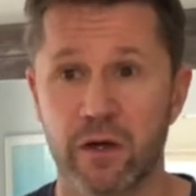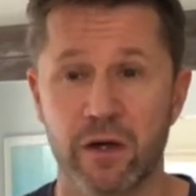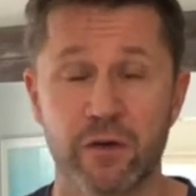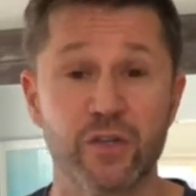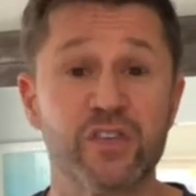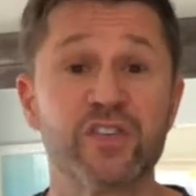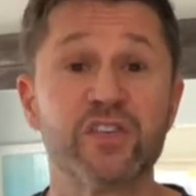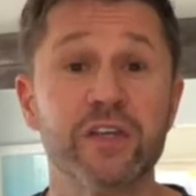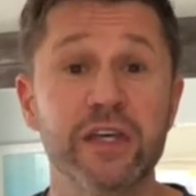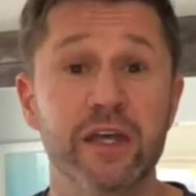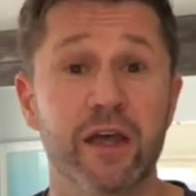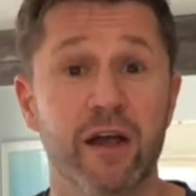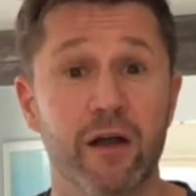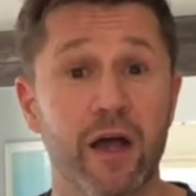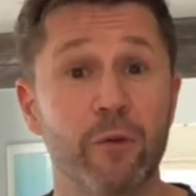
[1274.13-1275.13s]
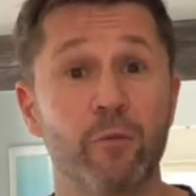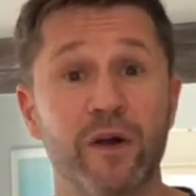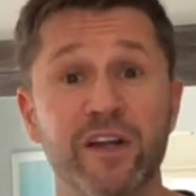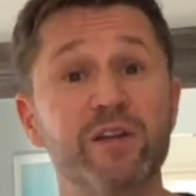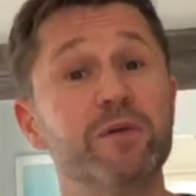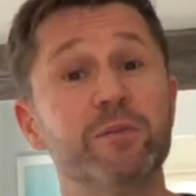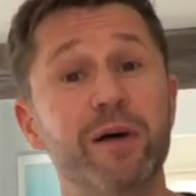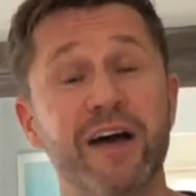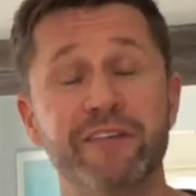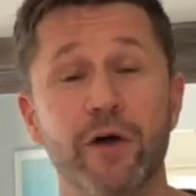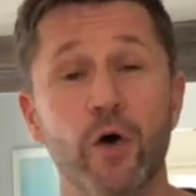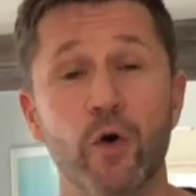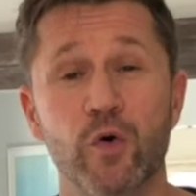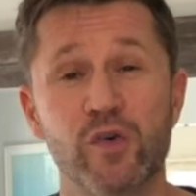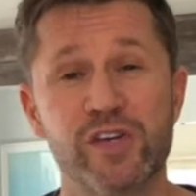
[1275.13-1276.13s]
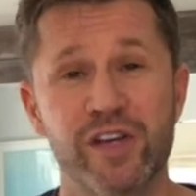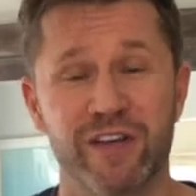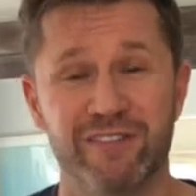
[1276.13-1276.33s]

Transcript: sea air? I wanted to be by the ocean.